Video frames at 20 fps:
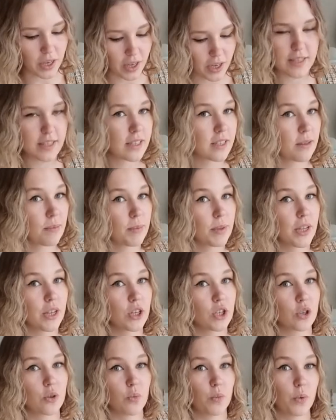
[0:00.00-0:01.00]
This
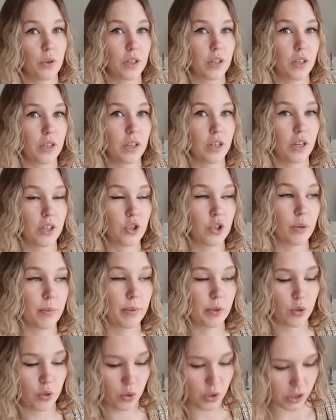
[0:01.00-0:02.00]
examination will
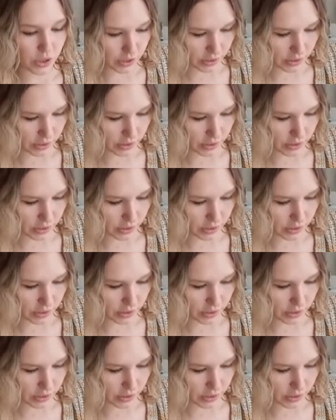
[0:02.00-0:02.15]
contribute to